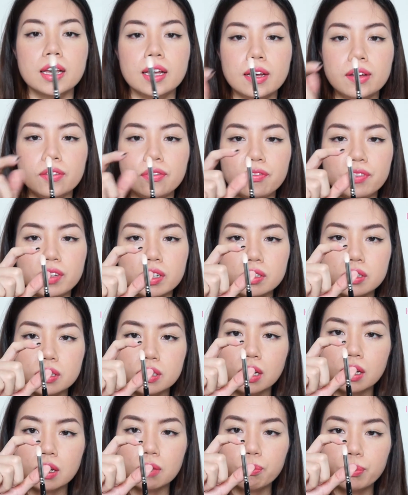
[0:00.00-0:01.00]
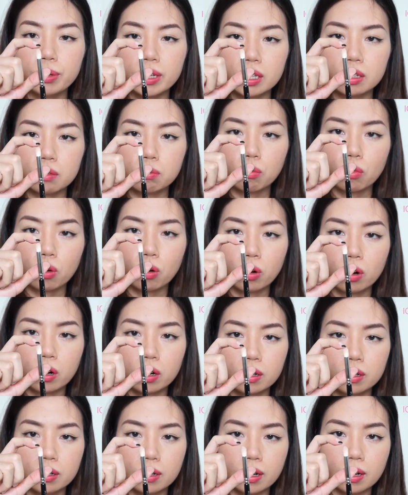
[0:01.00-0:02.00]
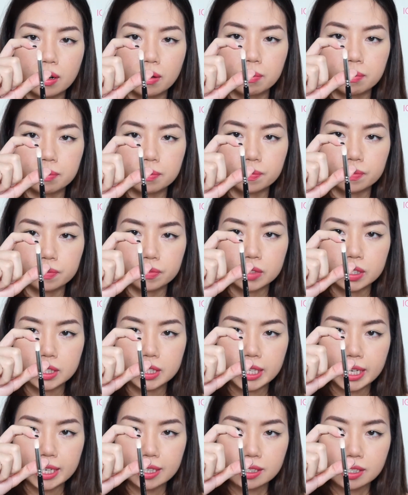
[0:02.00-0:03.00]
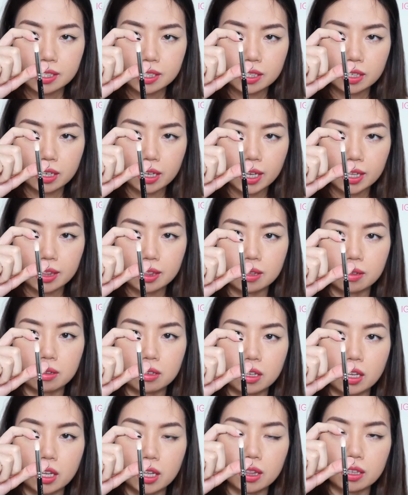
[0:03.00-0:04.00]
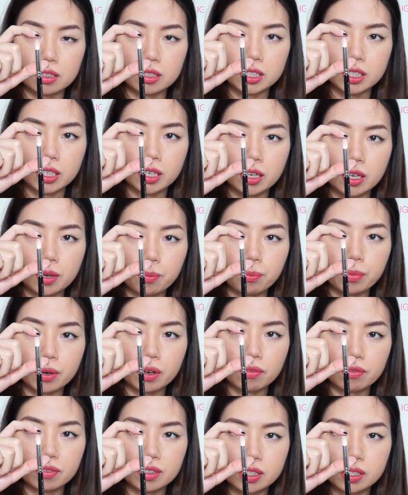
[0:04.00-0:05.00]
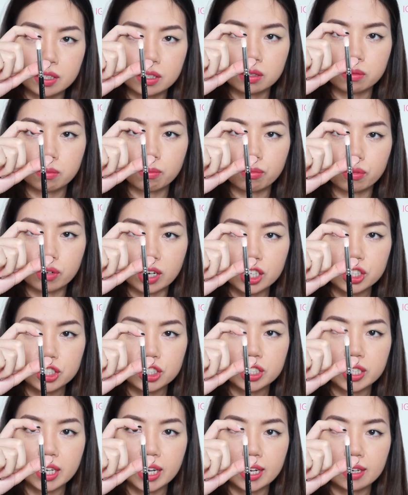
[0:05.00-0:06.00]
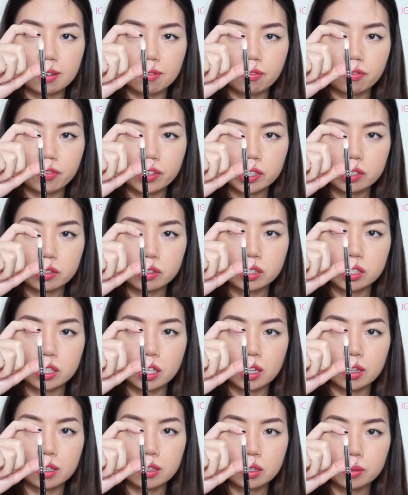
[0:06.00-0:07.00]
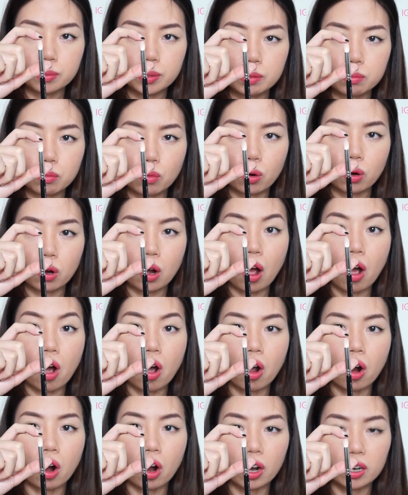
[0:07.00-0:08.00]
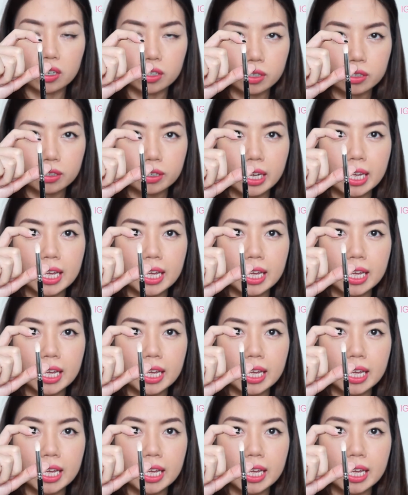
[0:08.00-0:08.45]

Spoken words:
it feels a bit more dense at the tip of this brush, and it feels a little bit more harder,